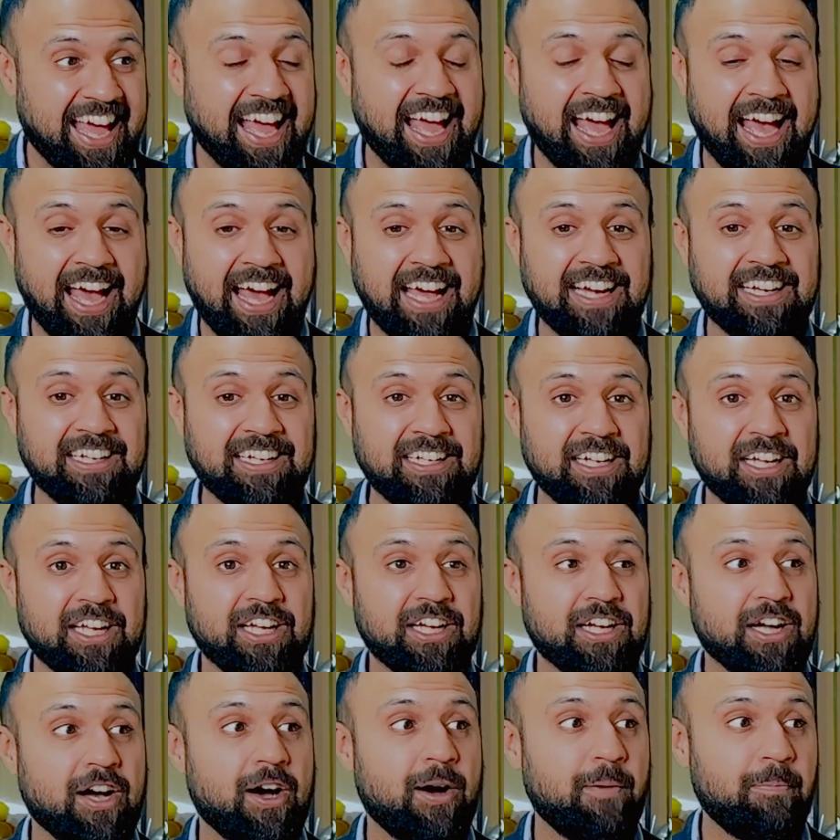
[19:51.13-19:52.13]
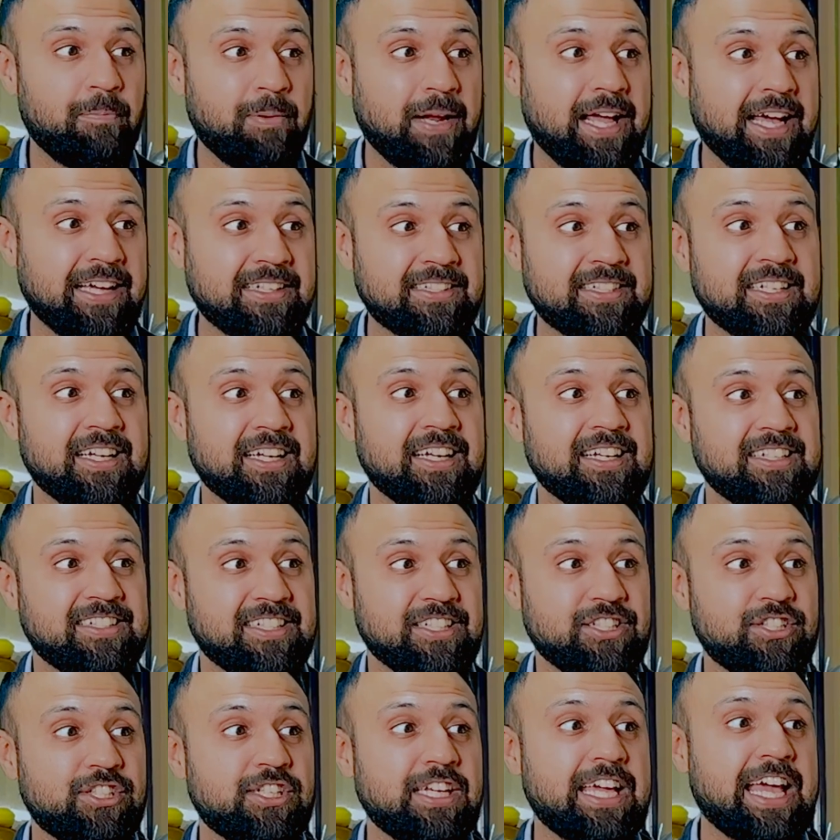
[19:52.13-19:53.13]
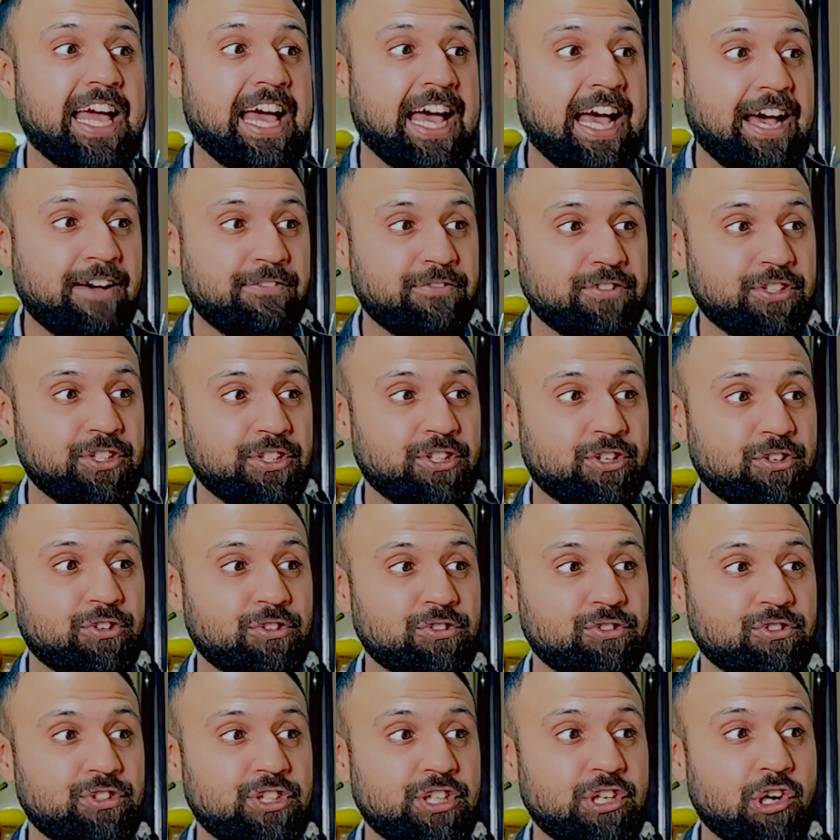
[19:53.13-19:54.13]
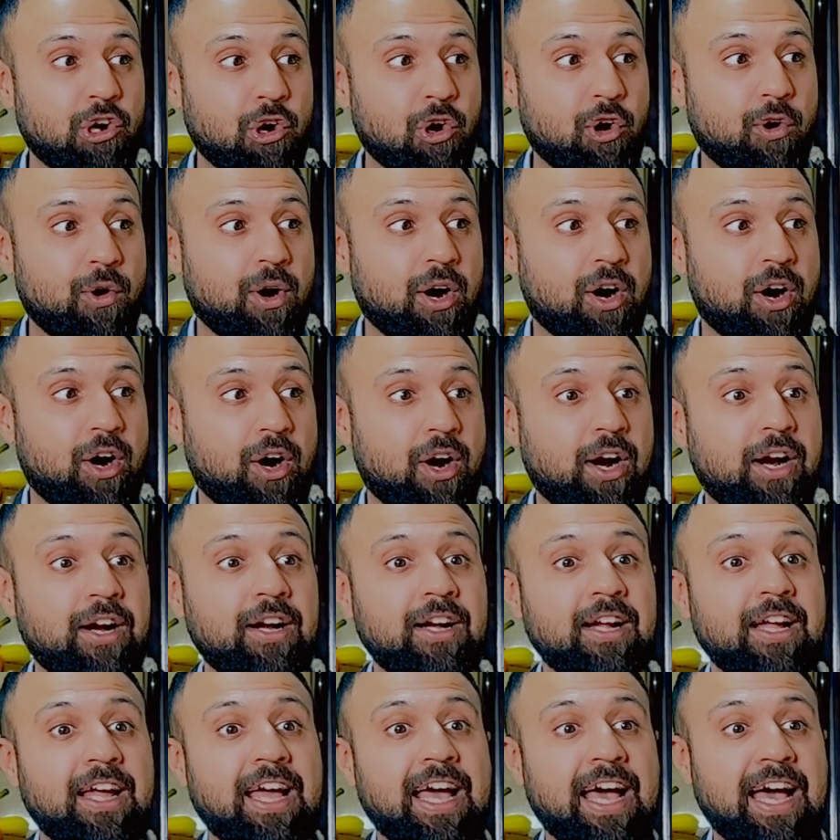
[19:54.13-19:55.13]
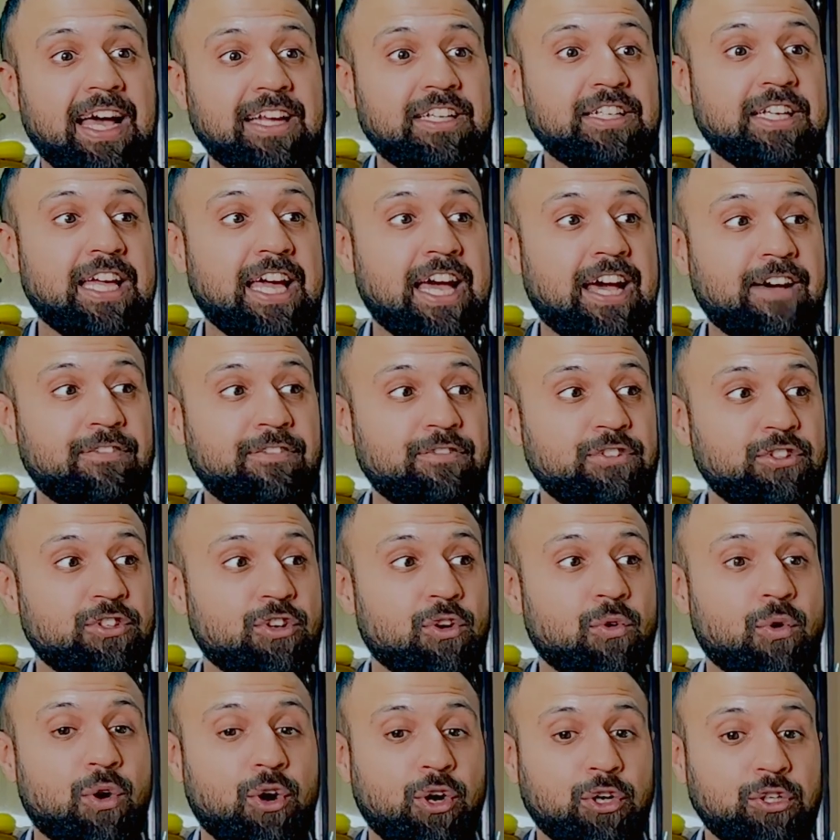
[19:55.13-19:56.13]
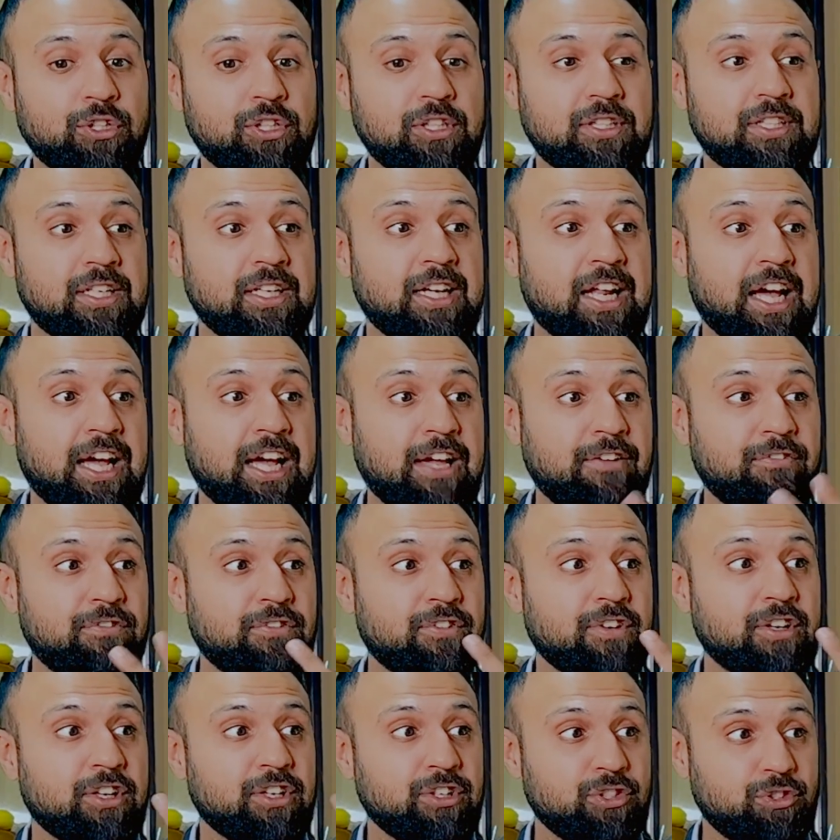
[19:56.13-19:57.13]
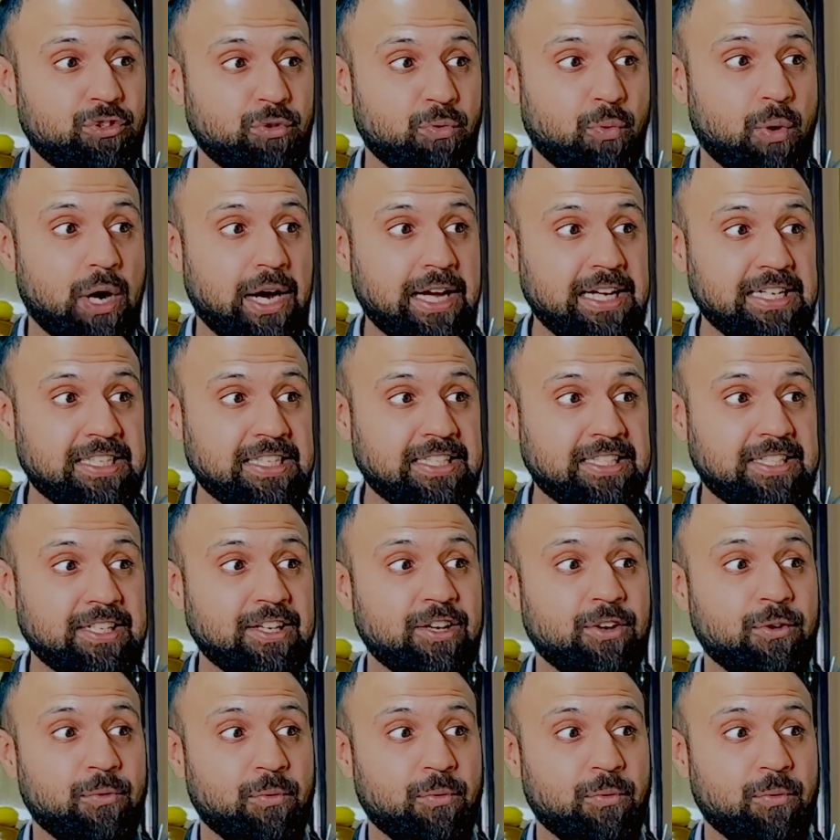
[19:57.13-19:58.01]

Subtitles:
and complex, since you have to go to the OR and you have to go under the knife twice,